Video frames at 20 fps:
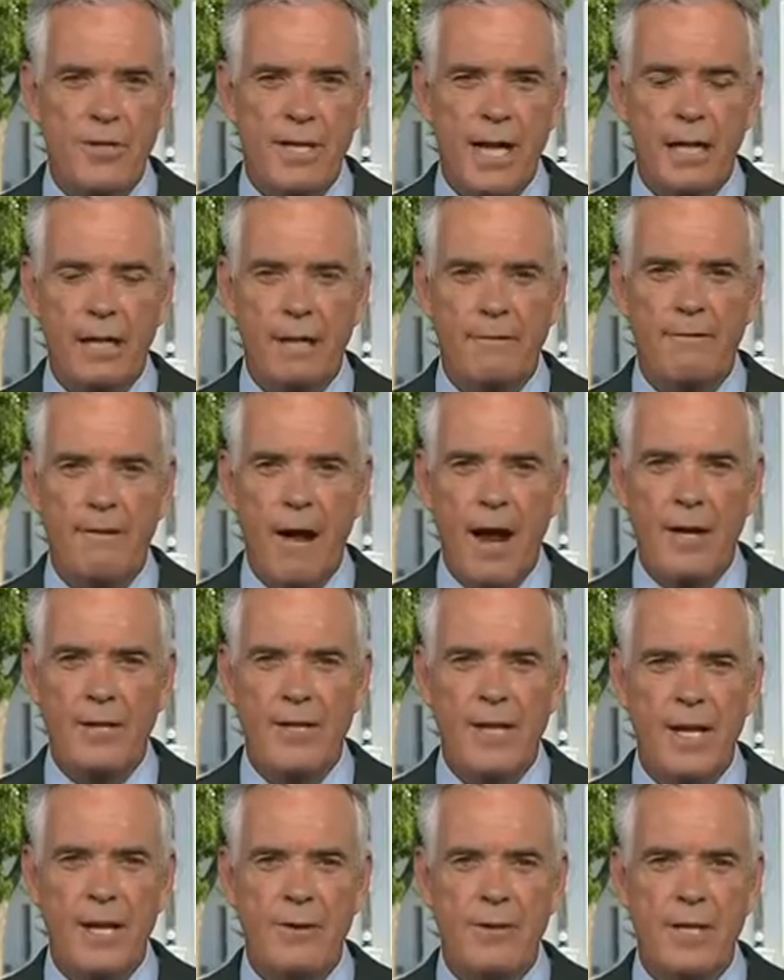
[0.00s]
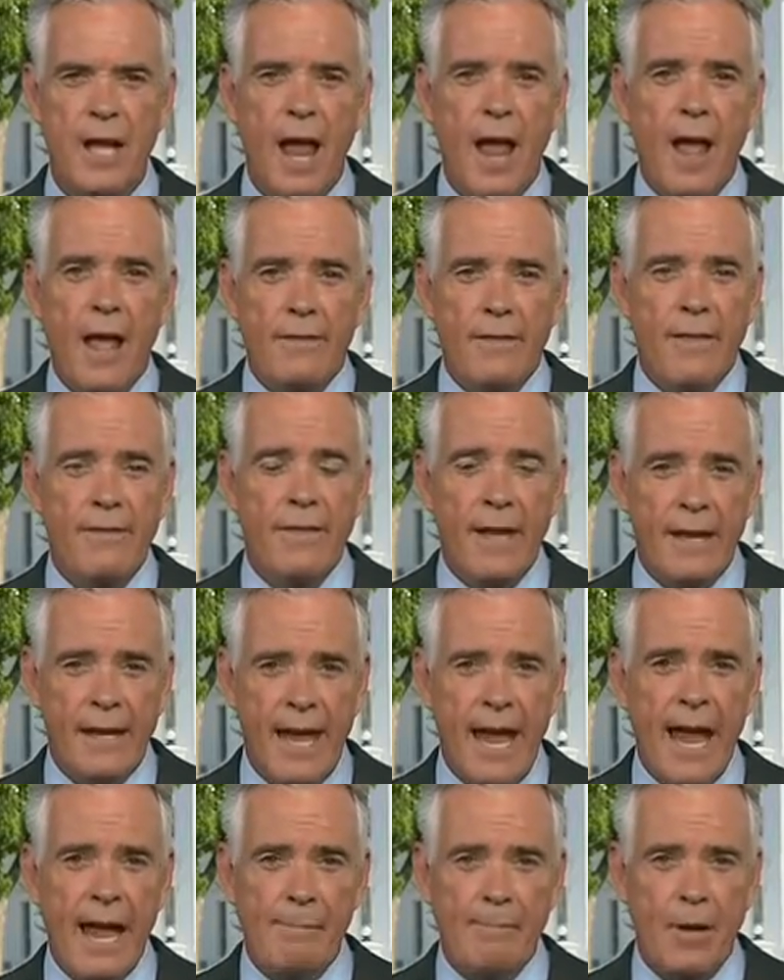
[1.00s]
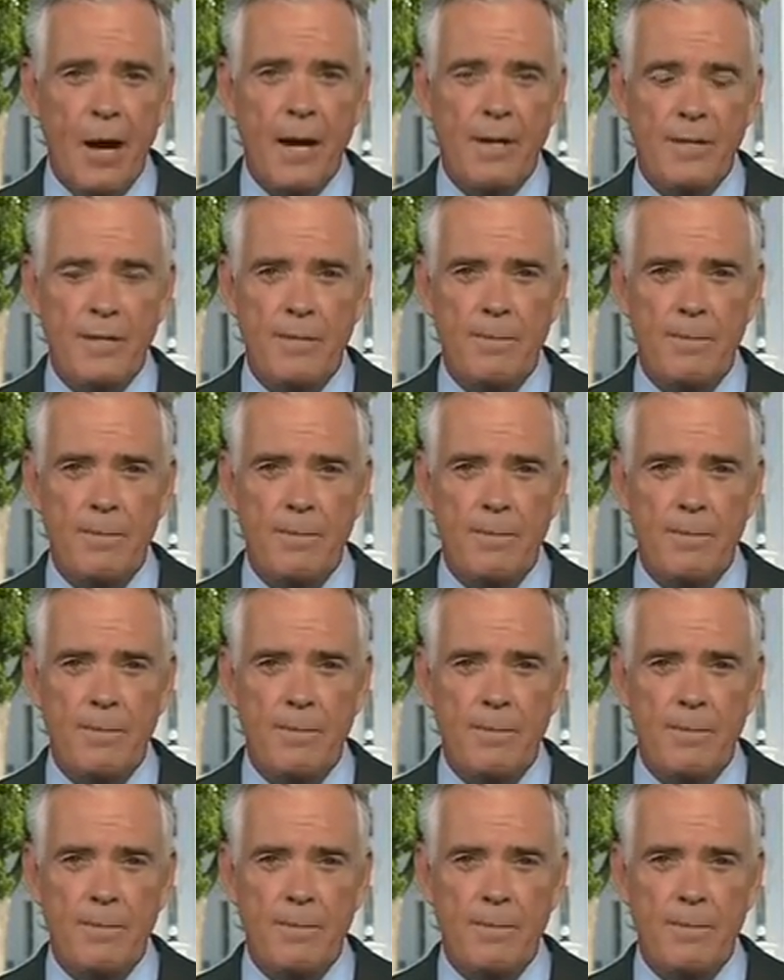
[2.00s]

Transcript: telling Fox News that the cap on